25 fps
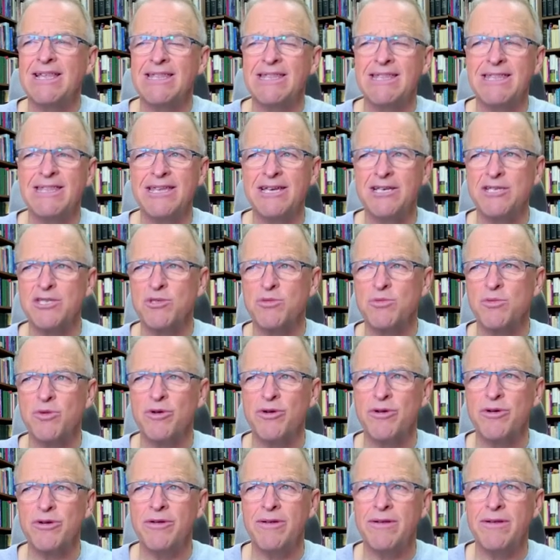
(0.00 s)
This
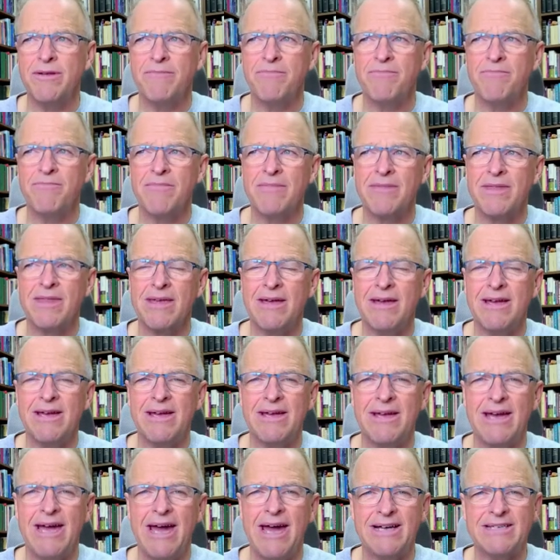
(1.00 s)
word
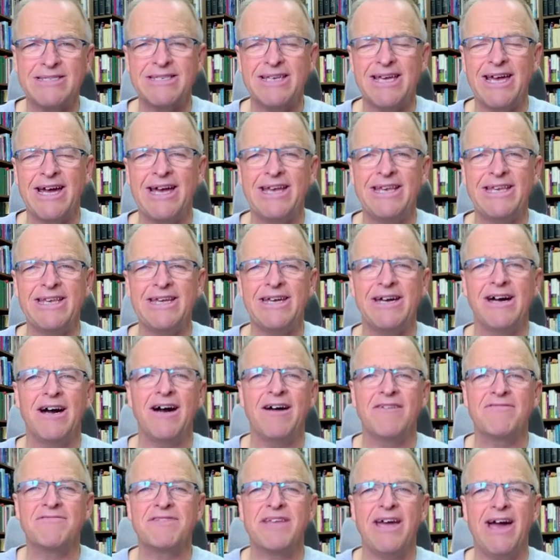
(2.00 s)
has the idea
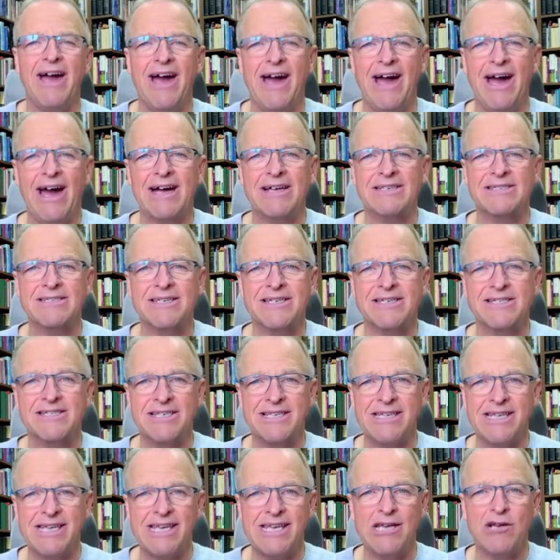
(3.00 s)
of to ask as
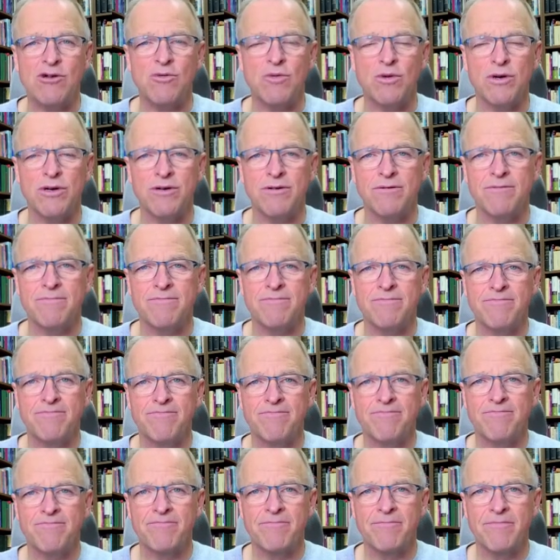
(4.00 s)
an equal,
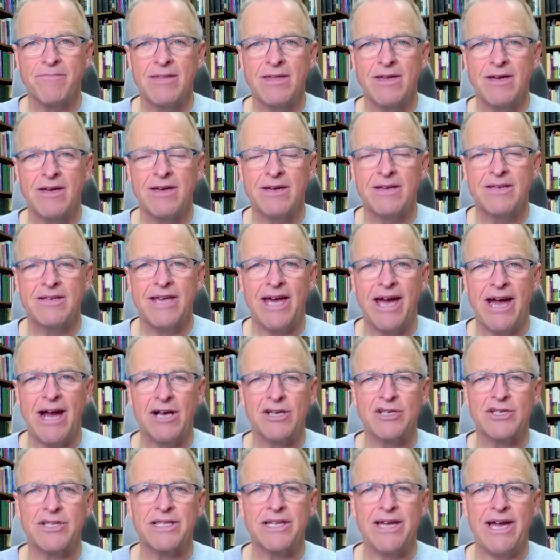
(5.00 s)
to
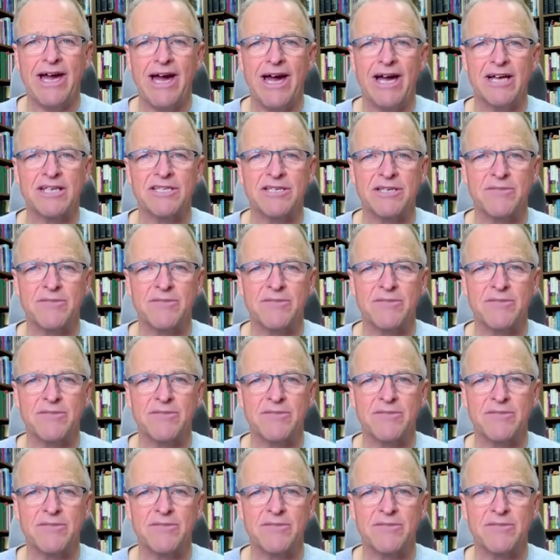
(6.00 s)
actually ask